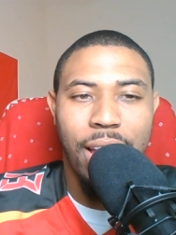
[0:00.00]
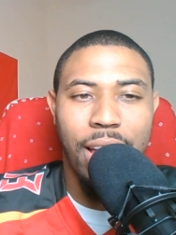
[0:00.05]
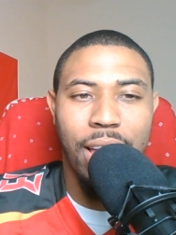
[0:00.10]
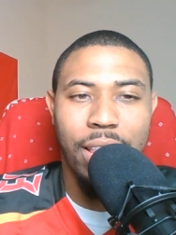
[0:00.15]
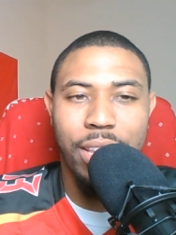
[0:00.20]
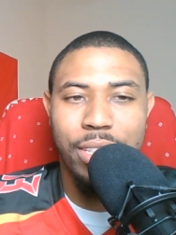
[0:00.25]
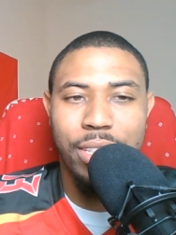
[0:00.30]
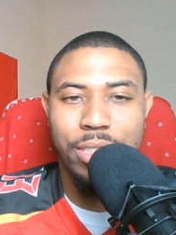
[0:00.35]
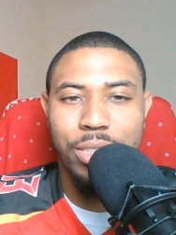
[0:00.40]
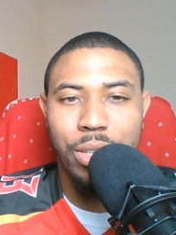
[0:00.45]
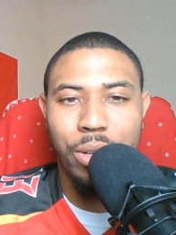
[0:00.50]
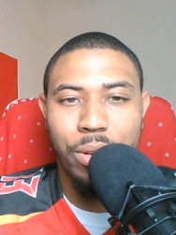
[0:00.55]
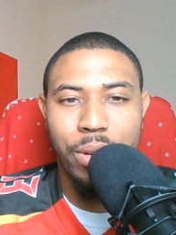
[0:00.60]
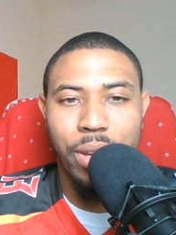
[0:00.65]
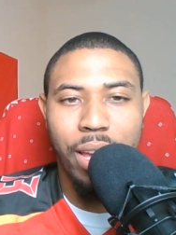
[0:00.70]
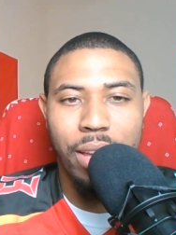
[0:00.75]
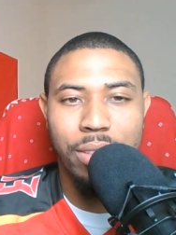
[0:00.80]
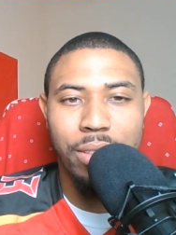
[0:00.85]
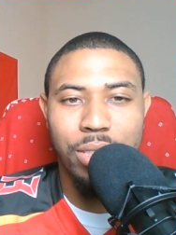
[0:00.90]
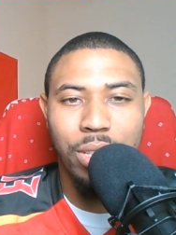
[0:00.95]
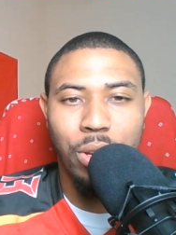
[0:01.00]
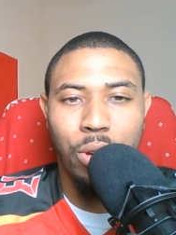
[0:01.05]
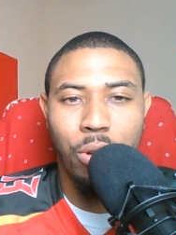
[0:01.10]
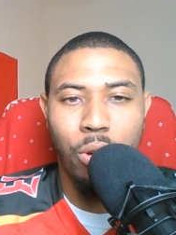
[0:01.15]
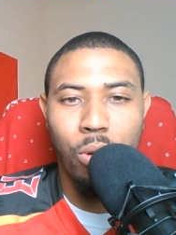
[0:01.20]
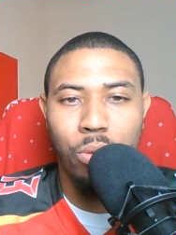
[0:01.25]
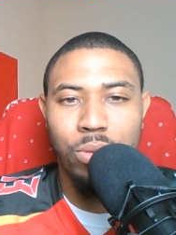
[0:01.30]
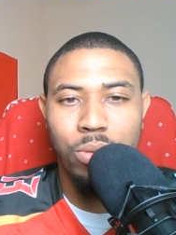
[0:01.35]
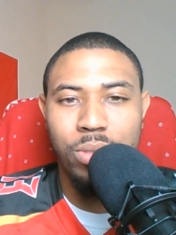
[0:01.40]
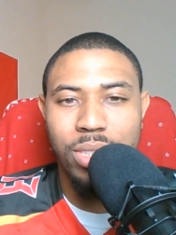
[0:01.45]
Uh, let's go down to
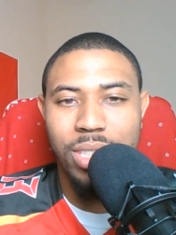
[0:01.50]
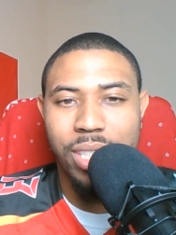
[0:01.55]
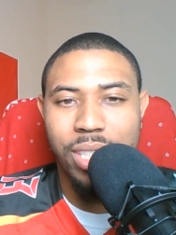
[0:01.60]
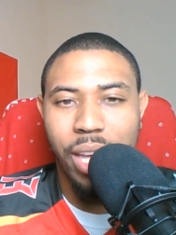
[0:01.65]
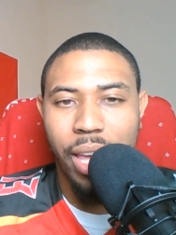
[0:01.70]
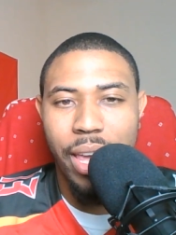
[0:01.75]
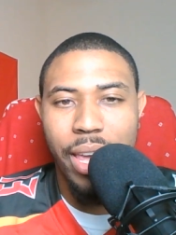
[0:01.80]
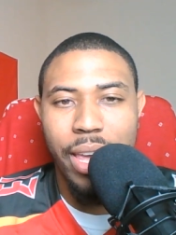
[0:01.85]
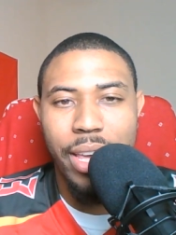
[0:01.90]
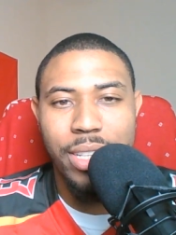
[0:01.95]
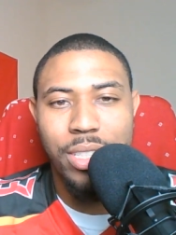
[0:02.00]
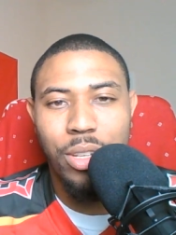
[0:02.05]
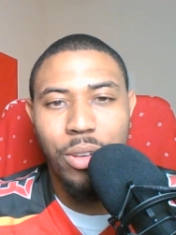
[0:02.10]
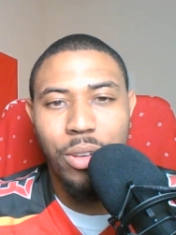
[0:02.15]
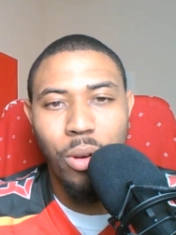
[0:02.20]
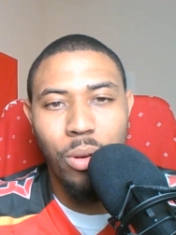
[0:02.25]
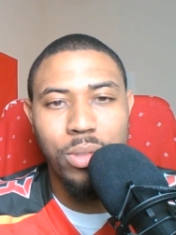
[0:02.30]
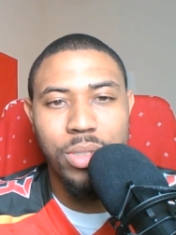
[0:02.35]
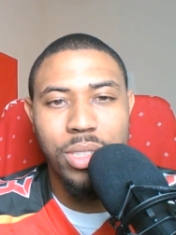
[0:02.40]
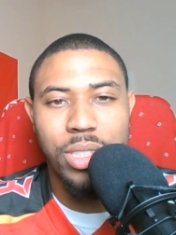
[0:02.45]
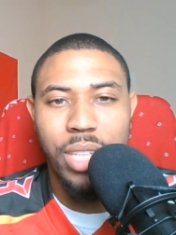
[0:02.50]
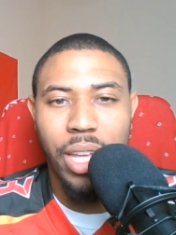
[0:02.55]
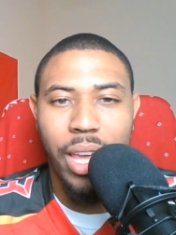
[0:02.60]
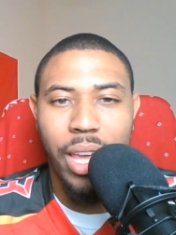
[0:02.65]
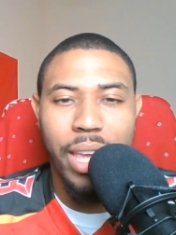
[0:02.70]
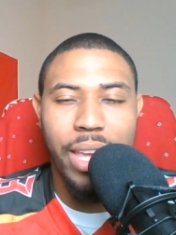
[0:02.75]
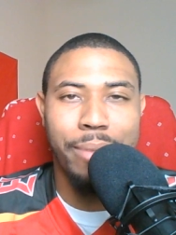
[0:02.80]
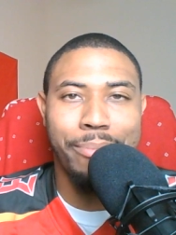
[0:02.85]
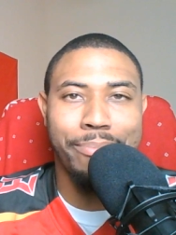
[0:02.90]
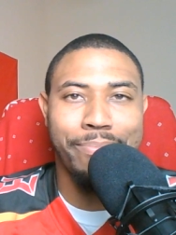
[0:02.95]
Golden Tate. Golden
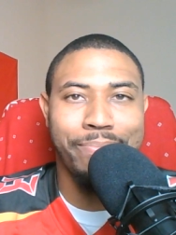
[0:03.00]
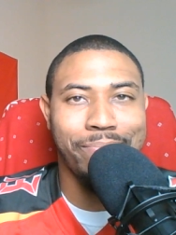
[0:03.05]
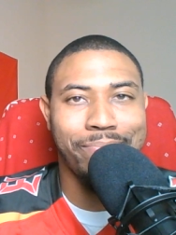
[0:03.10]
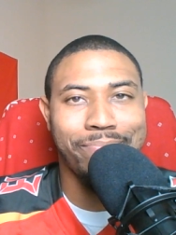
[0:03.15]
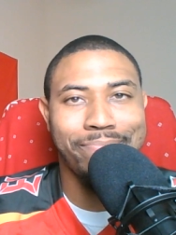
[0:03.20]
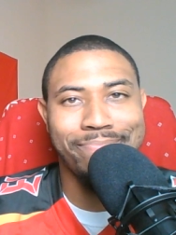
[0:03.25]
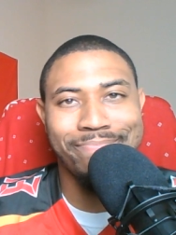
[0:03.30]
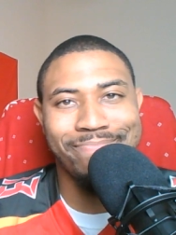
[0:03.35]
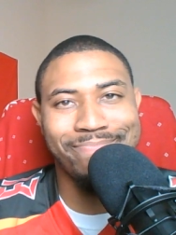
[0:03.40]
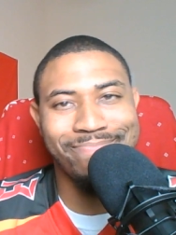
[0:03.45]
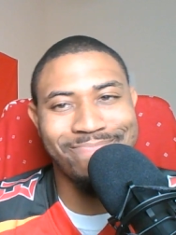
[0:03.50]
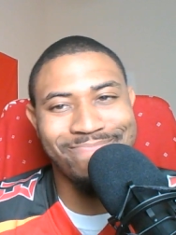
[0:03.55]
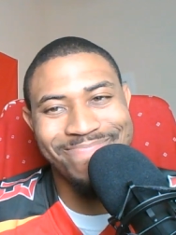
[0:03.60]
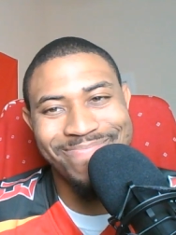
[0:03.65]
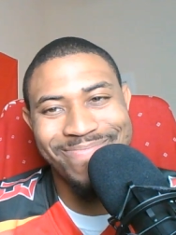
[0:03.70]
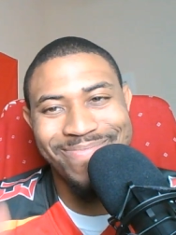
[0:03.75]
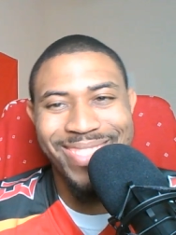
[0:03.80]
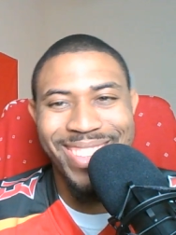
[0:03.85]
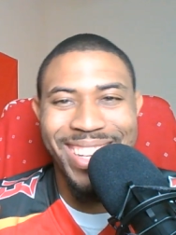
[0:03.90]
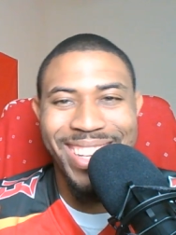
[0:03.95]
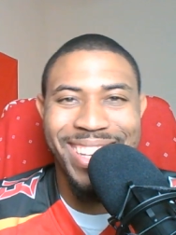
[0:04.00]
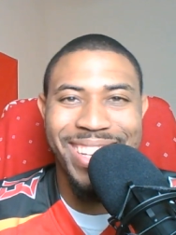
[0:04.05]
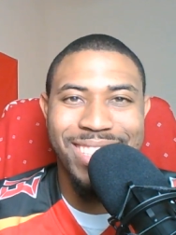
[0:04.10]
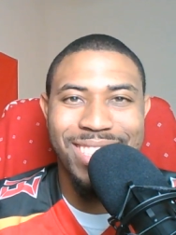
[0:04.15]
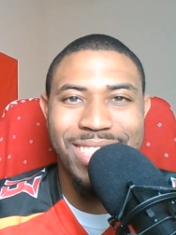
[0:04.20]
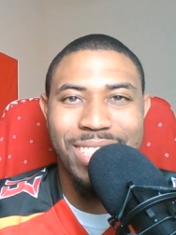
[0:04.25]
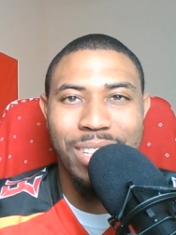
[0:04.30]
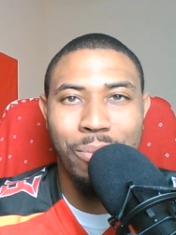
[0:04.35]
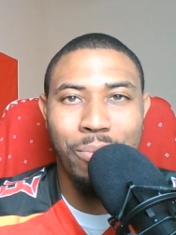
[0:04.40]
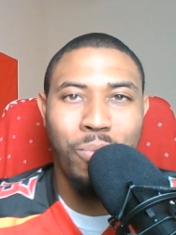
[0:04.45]
Tate
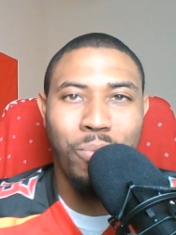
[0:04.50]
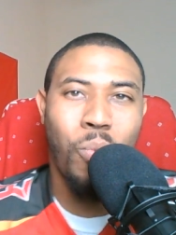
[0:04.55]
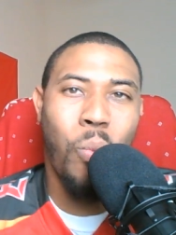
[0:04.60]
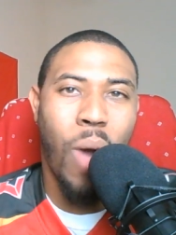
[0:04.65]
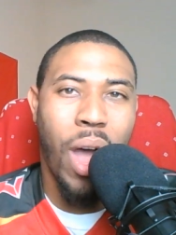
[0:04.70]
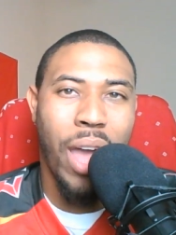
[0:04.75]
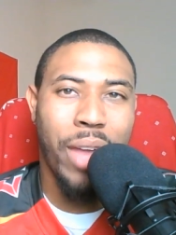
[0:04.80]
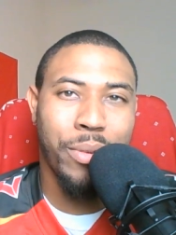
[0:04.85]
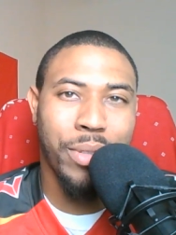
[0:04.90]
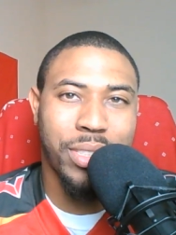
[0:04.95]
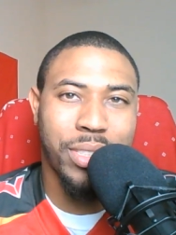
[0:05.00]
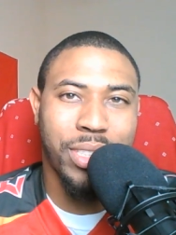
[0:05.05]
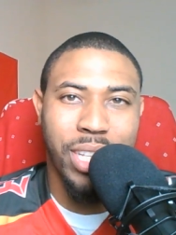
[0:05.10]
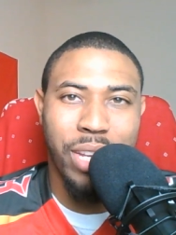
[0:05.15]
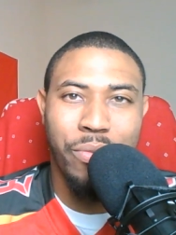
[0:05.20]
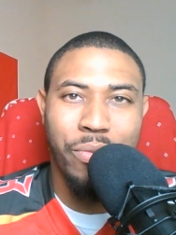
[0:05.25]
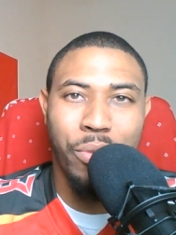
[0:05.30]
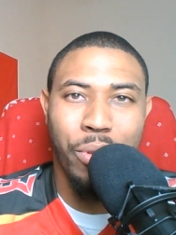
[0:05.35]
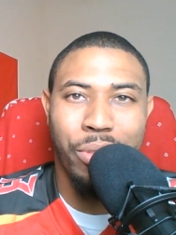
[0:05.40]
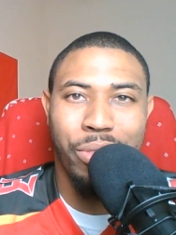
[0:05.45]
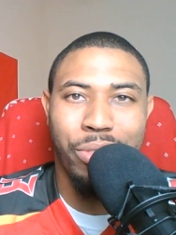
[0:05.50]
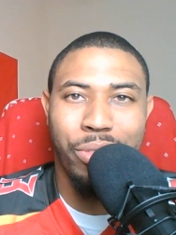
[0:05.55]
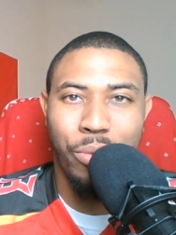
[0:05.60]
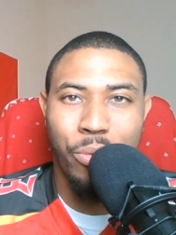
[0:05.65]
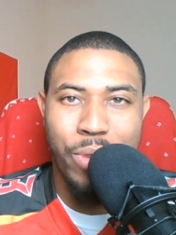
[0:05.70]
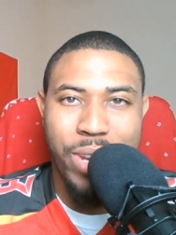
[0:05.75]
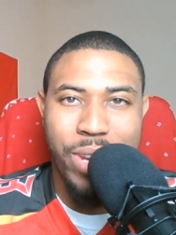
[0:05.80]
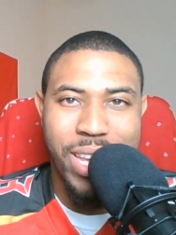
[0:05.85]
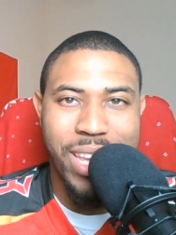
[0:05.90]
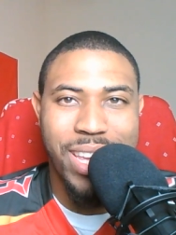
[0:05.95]
is a wide receiver
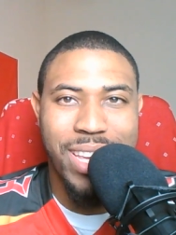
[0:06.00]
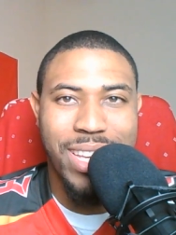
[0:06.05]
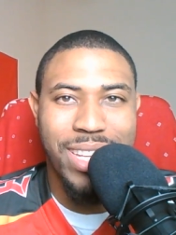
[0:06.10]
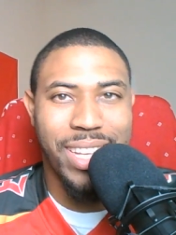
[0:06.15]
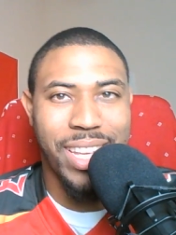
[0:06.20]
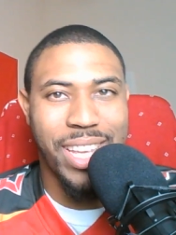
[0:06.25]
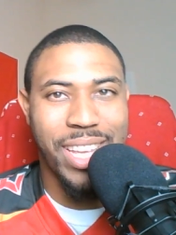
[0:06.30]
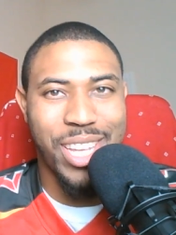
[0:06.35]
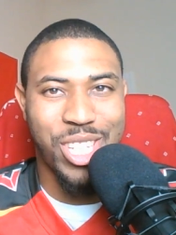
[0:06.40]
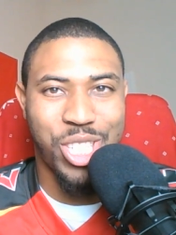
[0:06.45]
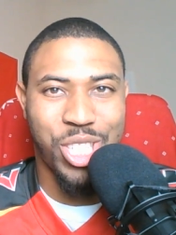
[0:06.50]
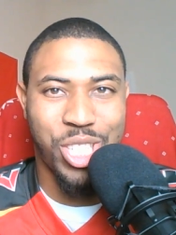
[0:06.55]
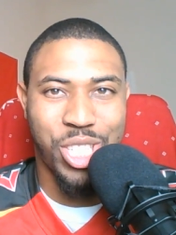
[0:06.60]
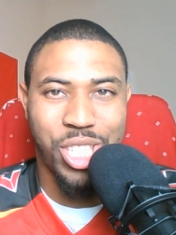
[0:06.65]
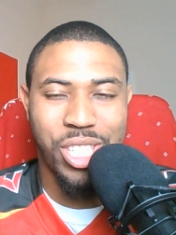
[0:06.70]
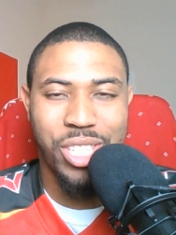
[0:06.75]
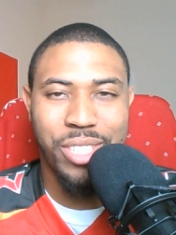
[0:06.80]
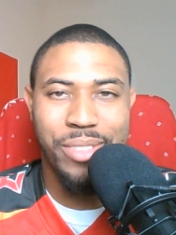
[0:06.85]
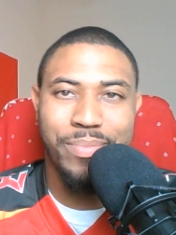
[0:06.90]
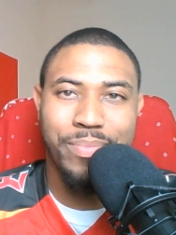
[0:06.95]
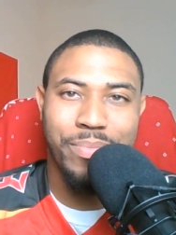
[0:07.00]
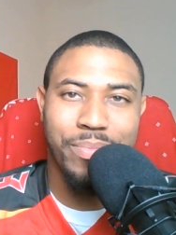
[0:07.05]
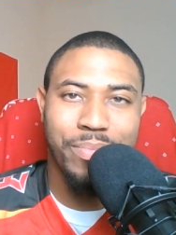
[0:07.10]
three ish